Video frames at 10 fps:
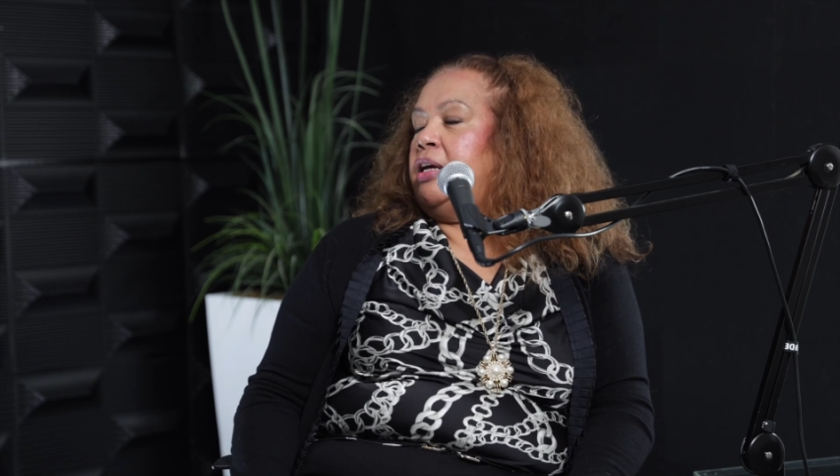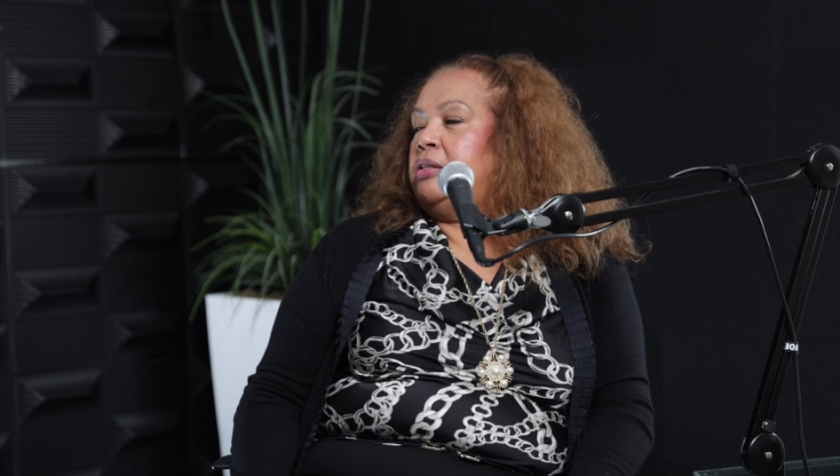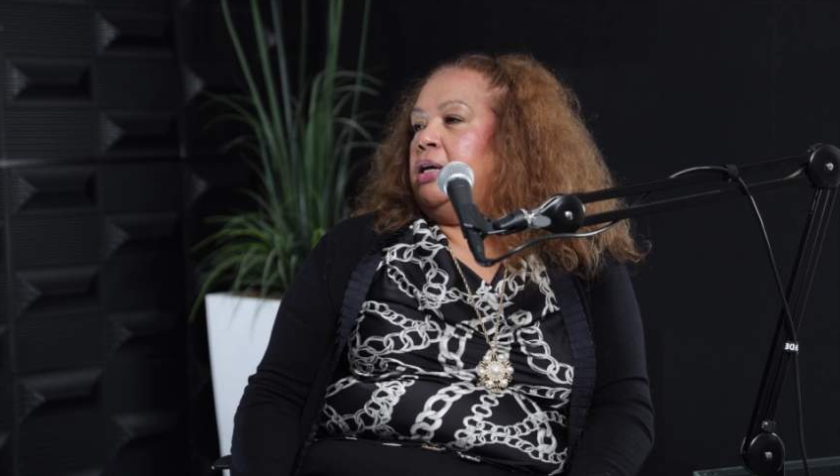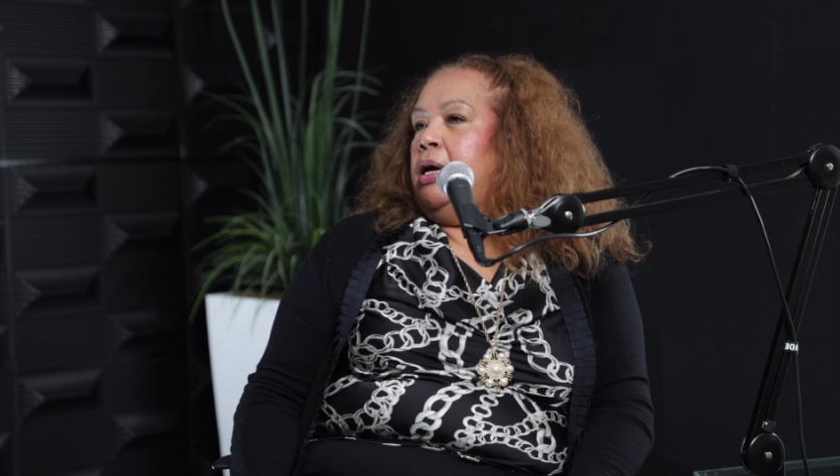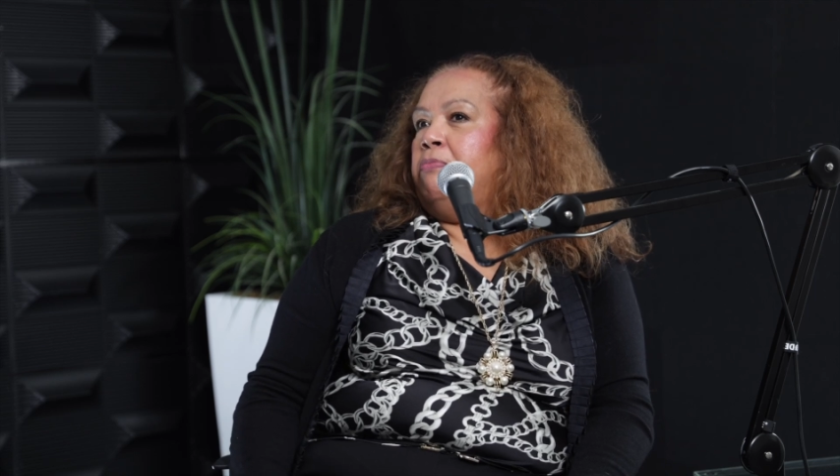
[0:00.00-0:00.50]

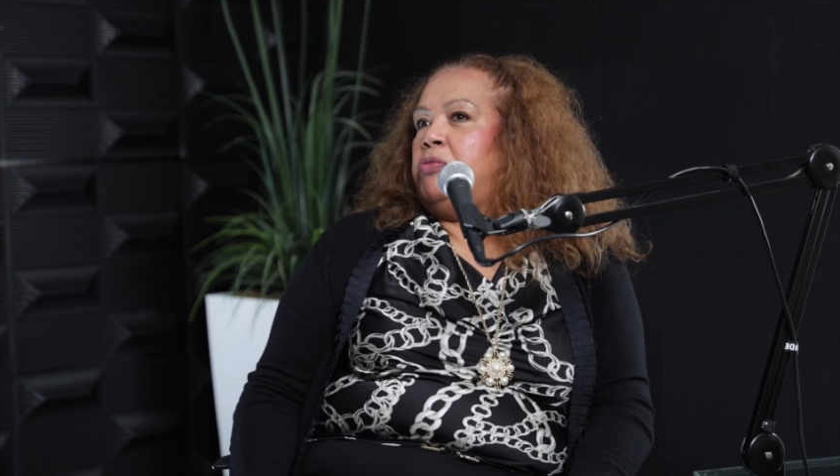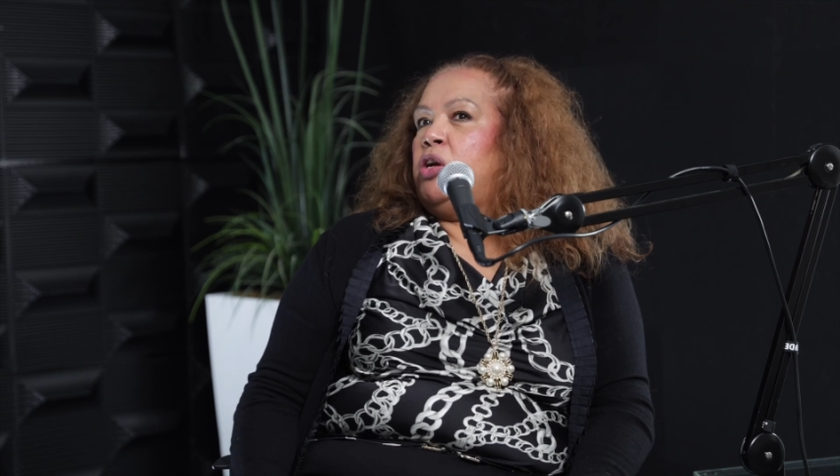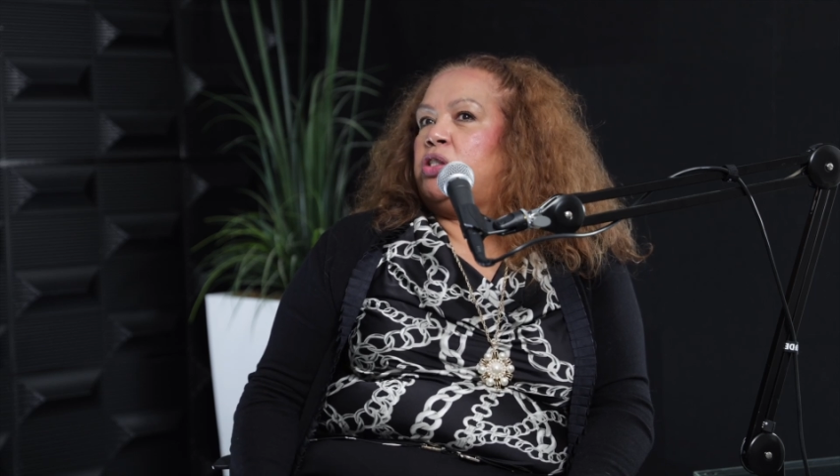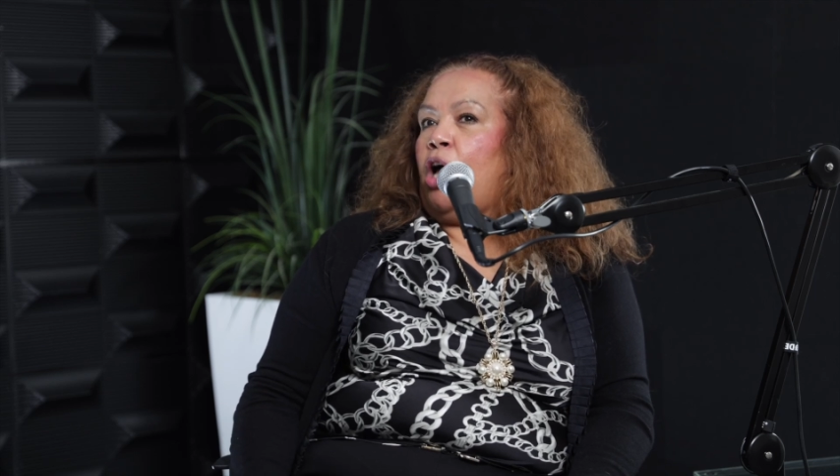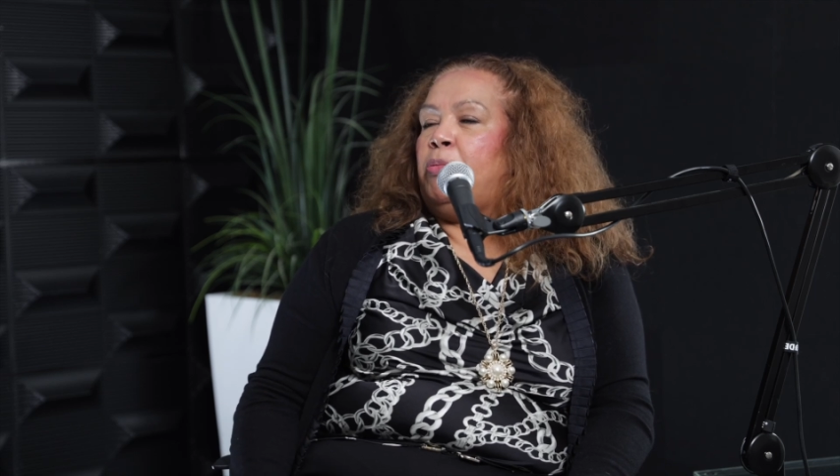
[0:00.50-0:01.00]
that
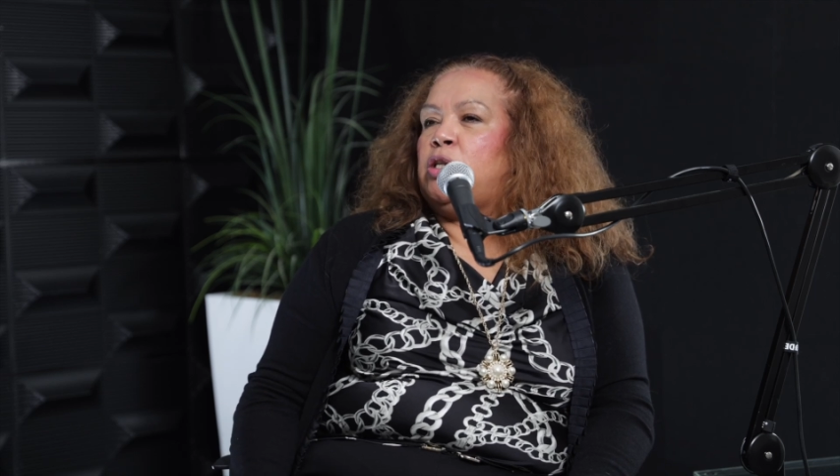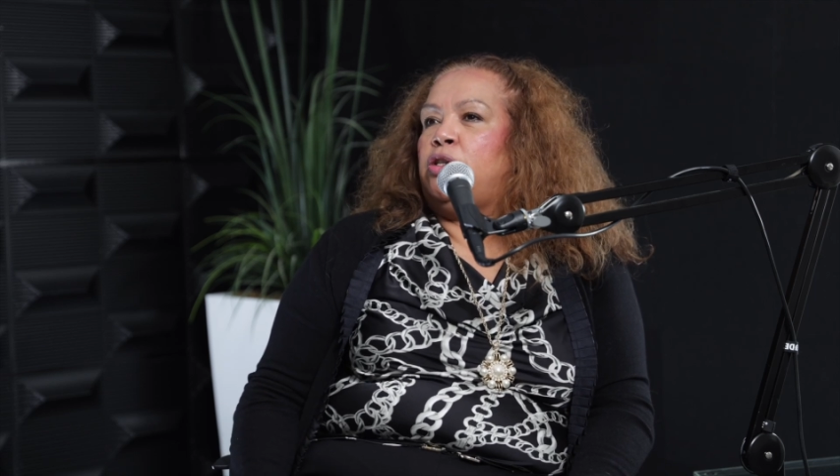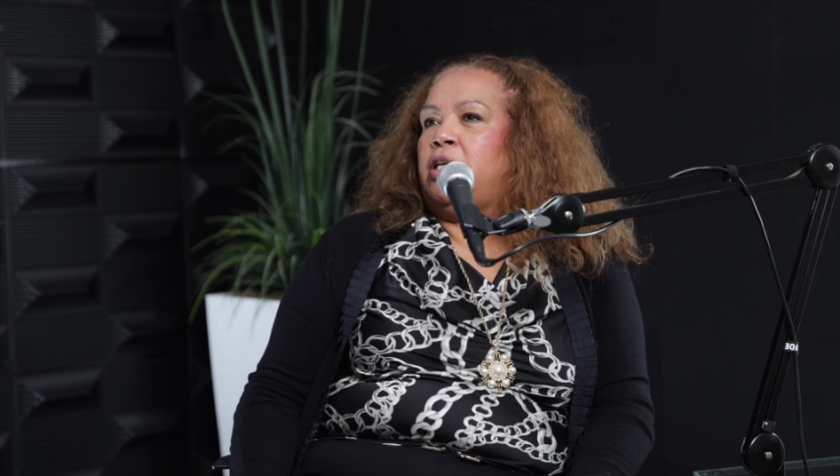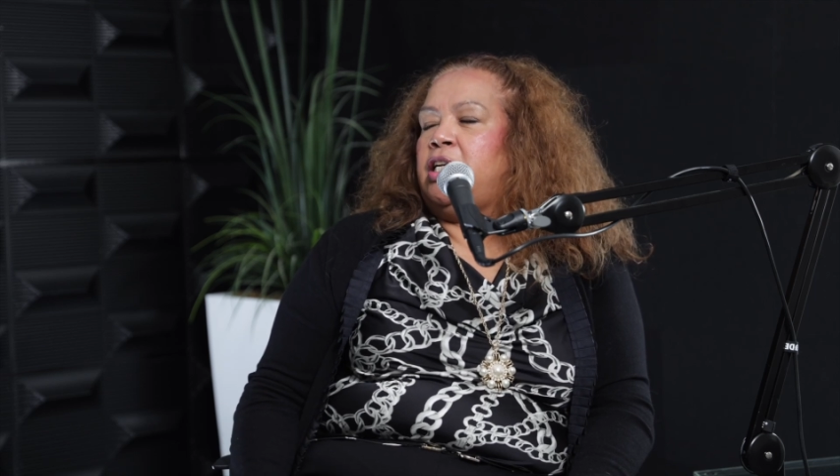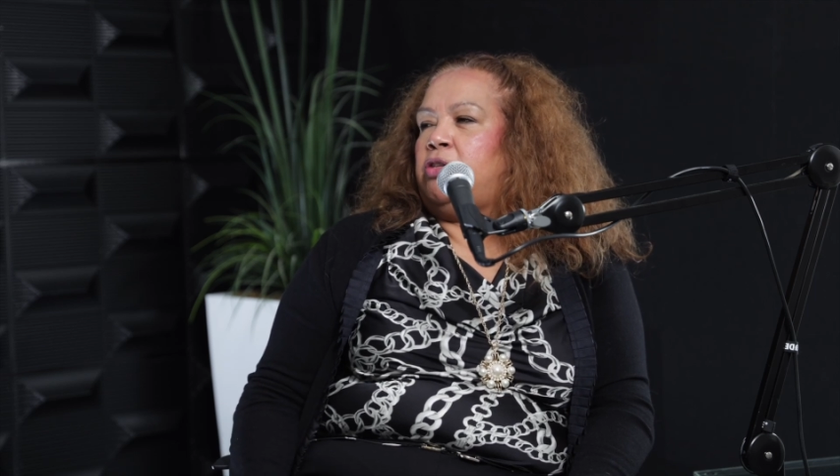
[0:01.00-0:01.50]
there's
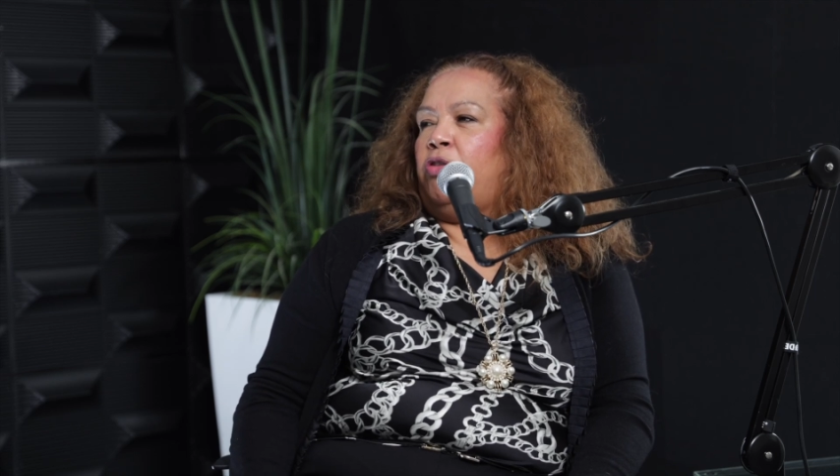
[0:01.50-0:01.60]
opportunities